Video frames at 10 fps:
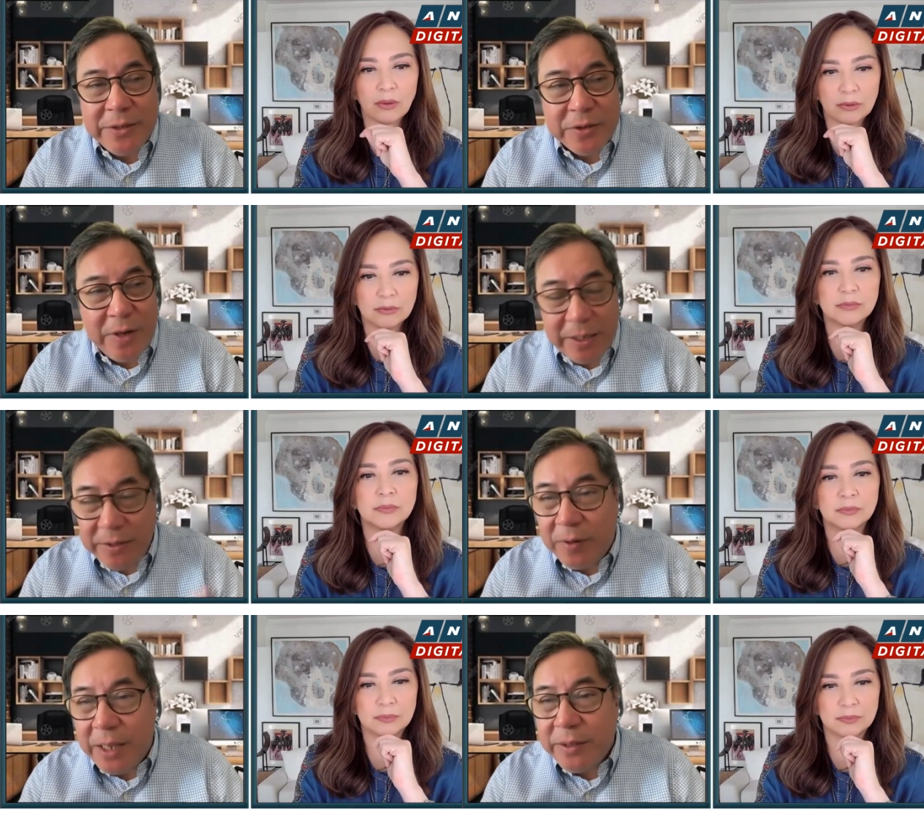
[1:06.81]
Speaker 1: So
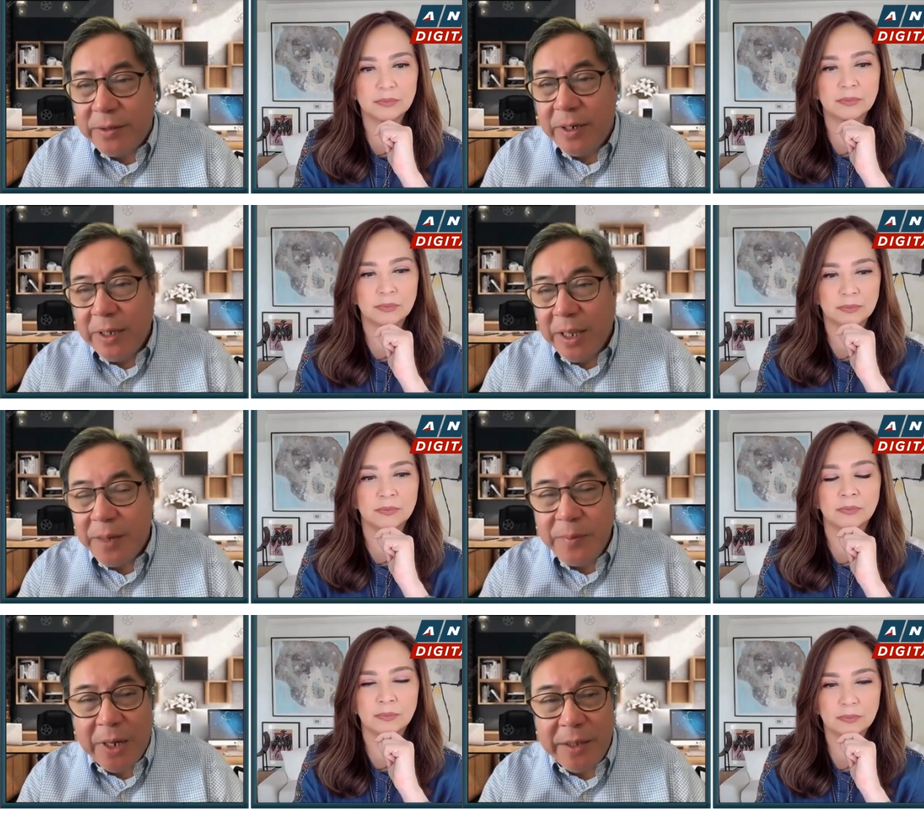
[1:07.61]
I'd rather
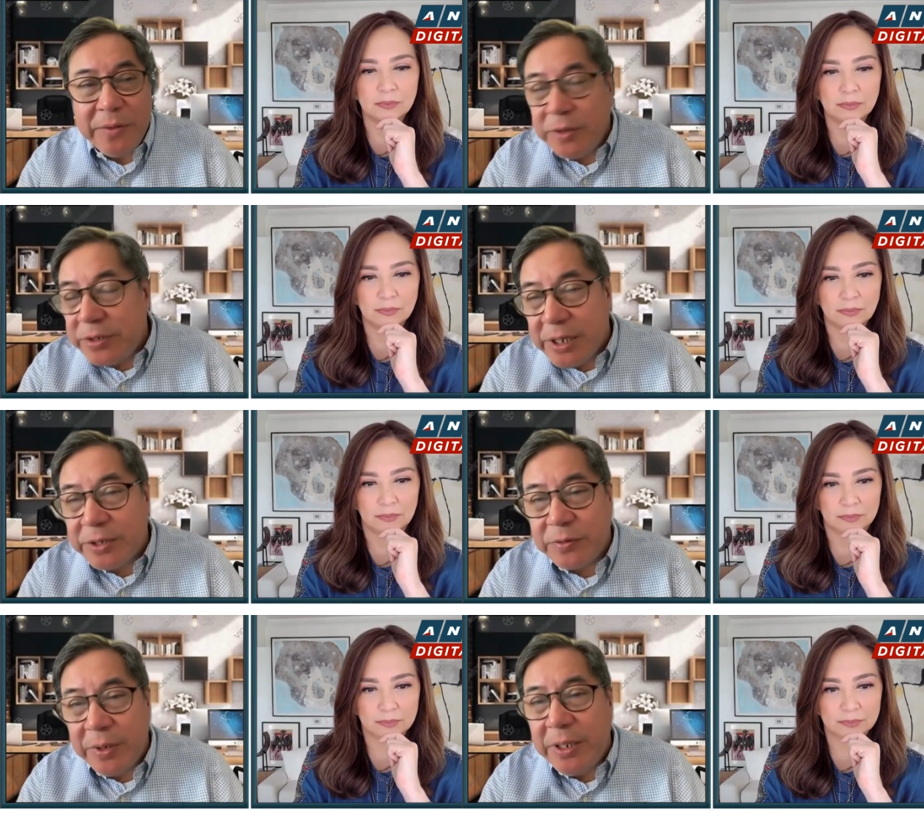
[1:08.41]
have the under
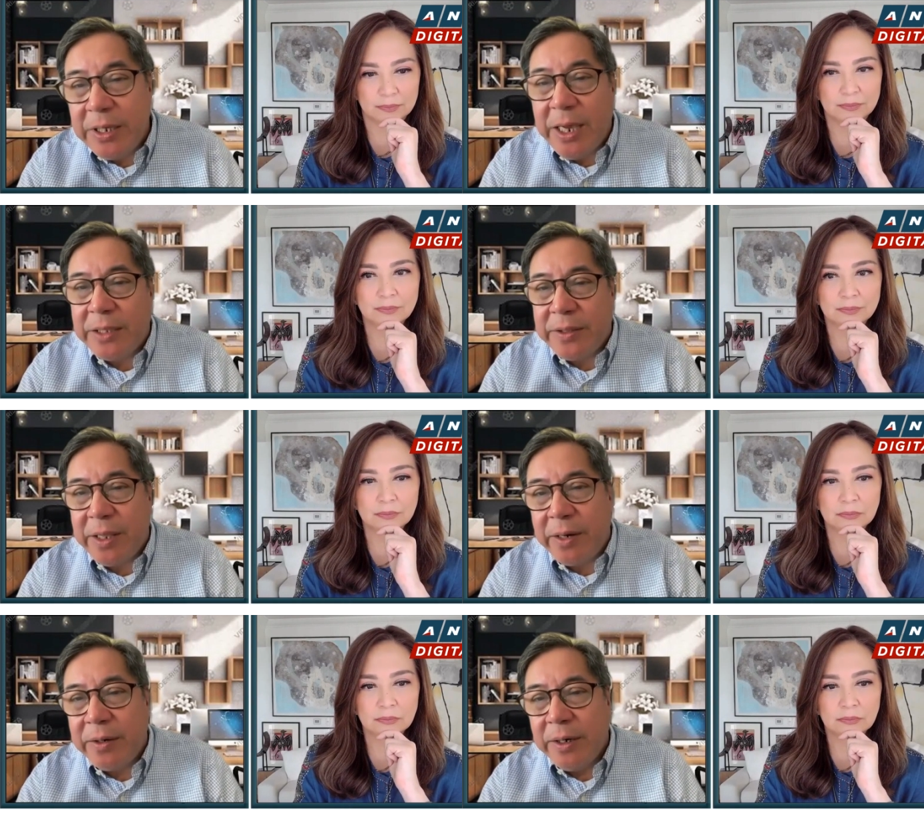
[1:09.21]
six really get
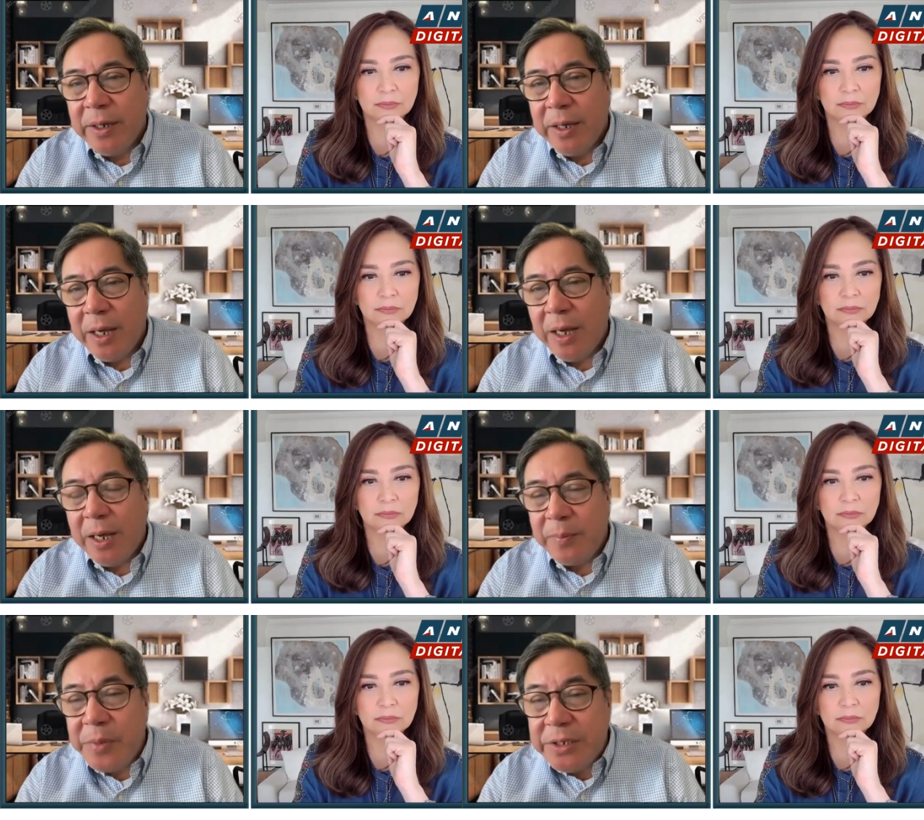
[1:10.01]
their
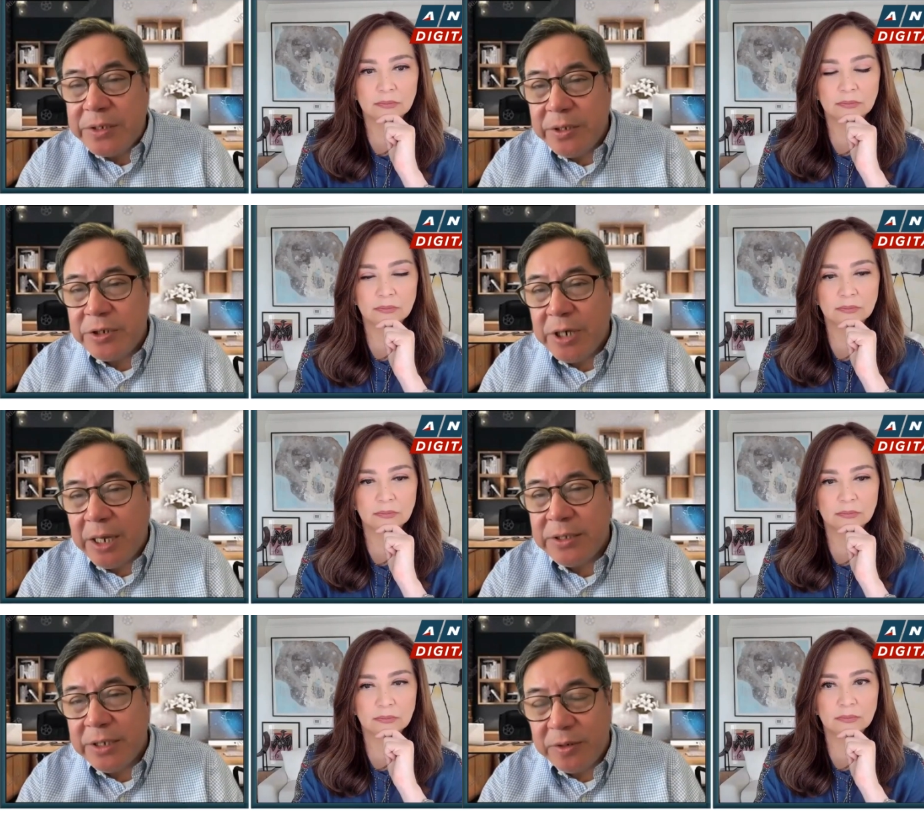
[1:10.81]
uh, measles
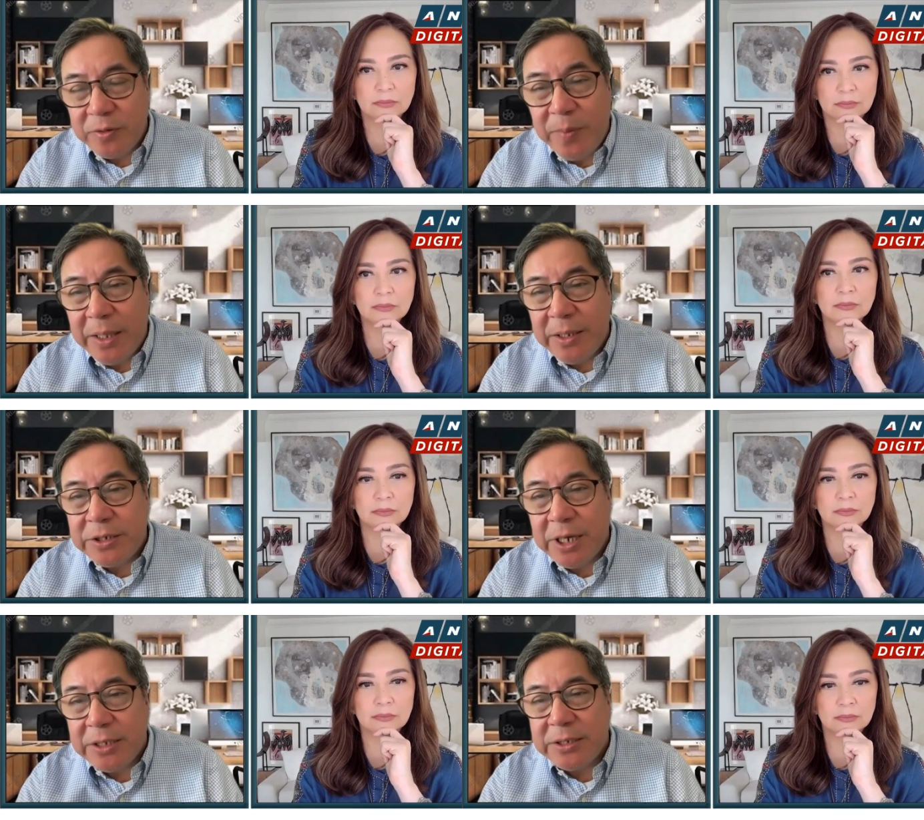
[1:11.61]
shots and rubella
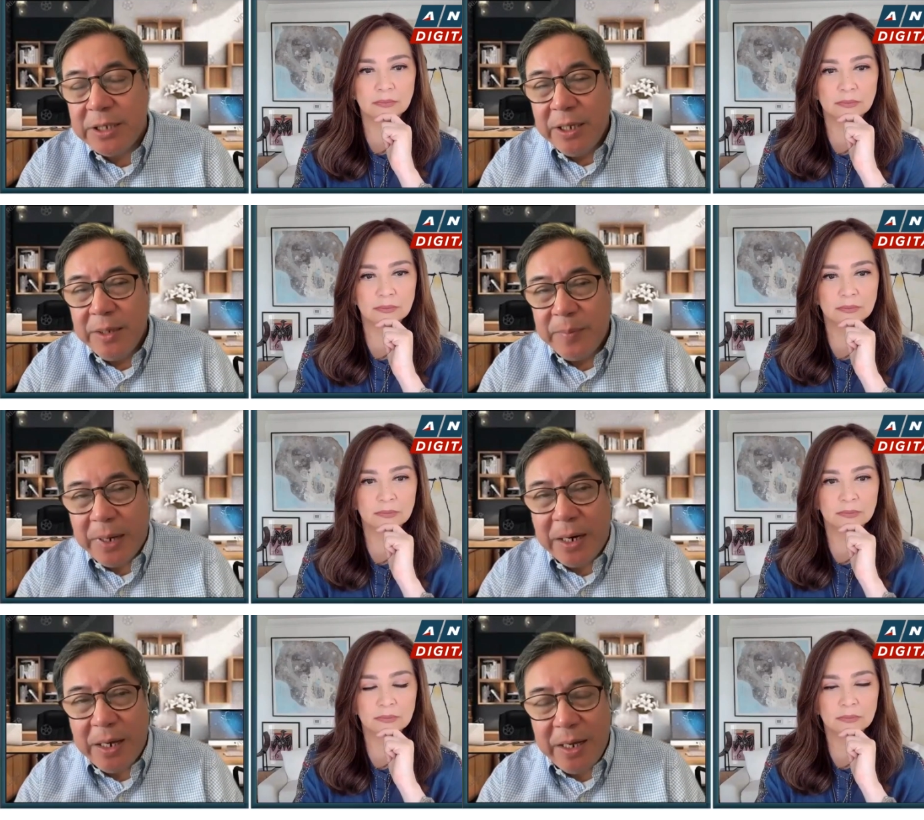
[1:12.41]
shots
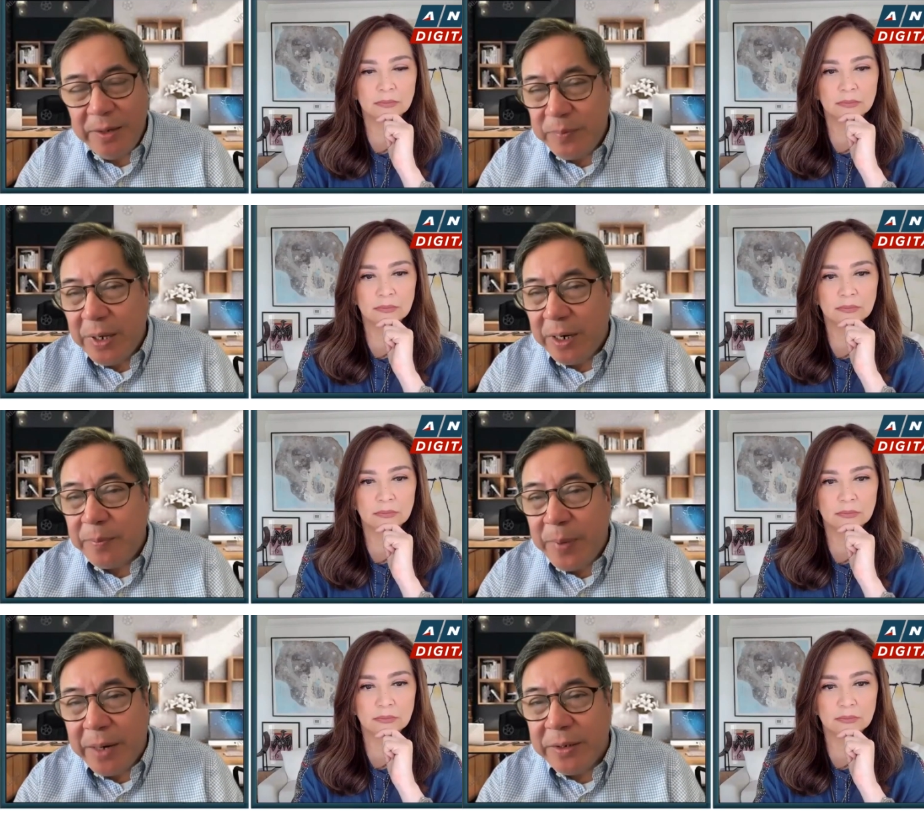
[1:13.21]
para if there
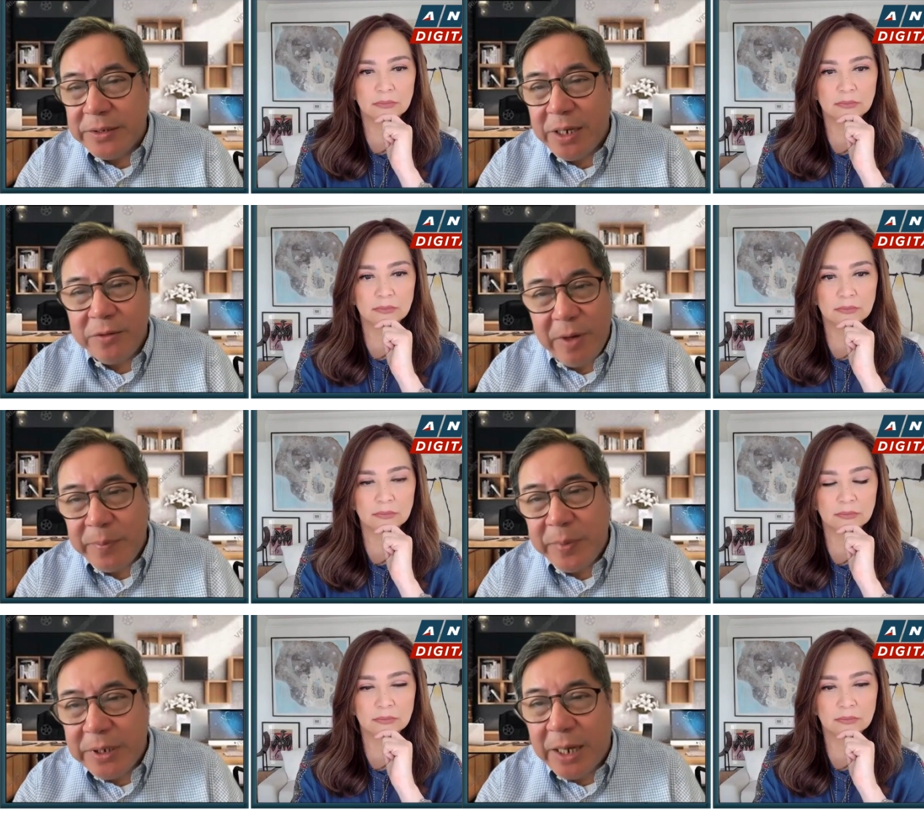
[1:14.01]
are parents there who
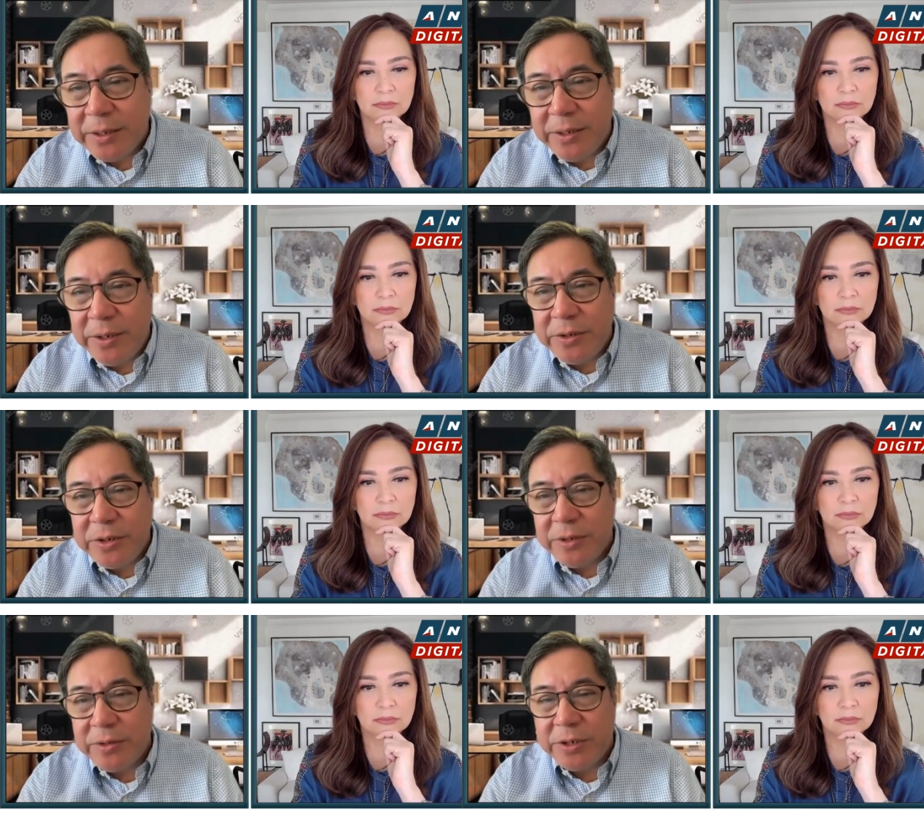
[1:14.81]
haven't gotten their
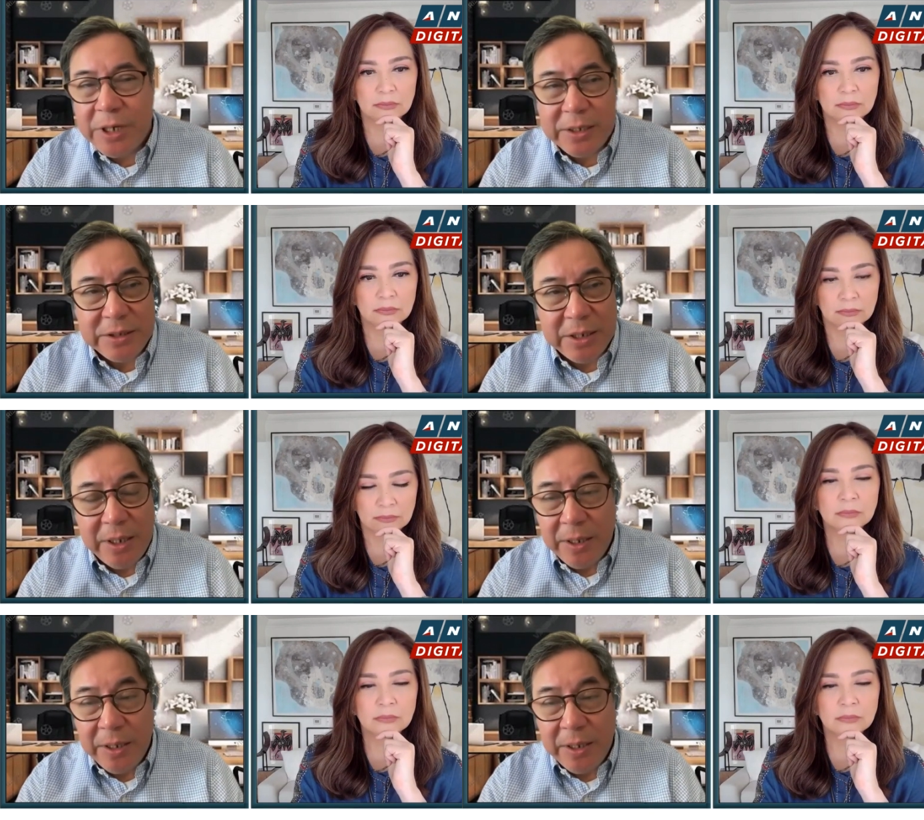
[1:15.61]
children shots,